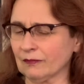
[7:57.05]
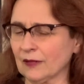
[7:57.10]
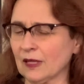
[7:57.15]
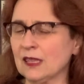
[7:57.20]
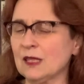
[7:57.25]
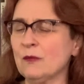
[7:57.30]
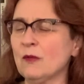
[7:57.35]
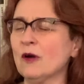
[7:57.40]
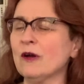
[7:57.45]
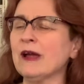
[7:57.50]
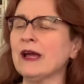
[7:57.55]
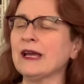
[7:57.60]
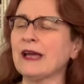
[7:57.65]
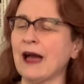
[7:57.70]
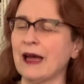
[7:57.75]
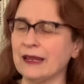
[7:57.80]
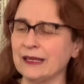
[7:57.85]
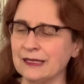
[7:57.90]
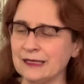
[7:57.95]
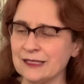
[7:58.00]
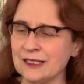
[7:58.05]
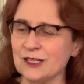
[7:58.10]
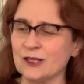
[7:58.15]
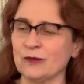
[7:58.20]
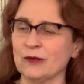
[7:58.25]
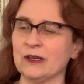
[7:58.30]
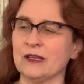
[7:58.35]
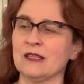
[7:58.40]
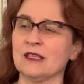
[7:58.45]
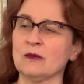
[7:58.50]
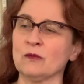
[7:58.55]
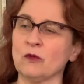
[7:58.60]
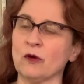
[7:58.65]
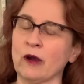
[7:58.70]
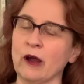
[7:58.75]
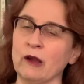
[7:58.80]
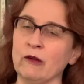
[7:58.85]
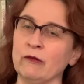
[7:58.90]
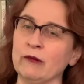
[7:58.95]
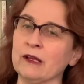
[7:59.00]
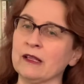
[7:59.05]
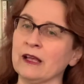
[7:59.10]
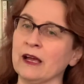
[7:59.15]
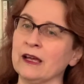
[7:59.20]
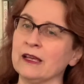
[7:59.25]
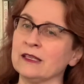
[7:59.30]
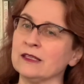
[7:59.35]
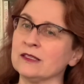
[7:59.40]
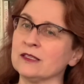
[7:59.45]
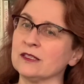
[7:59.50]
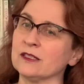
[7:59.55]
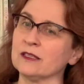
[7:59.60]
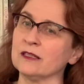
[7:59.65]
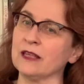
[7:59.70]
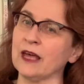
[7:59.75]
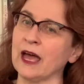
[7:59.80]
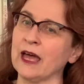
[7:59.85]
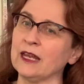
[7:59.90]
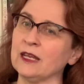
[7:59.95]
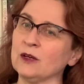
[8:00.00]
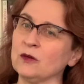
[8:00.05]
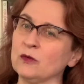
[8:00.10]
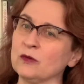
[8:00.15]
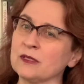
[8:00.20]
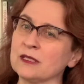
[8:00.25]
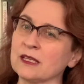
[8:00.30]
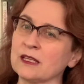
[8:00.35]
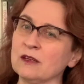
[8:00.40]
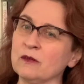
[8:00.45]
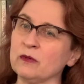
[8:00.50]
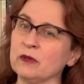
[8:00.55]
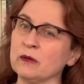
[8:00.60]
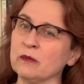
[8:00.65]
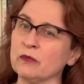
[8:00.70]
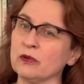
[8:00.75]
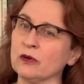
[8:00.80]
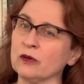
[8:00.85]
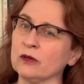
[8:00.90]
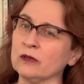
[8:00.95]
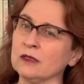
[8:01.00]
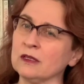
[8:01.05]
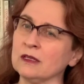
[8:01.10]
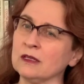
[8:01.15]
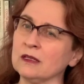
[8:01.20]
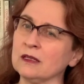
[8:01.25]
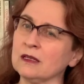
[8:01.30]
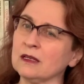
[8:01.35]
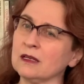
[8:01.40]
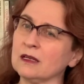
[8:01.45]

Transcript: the more I got into it the more I realized that it was going to important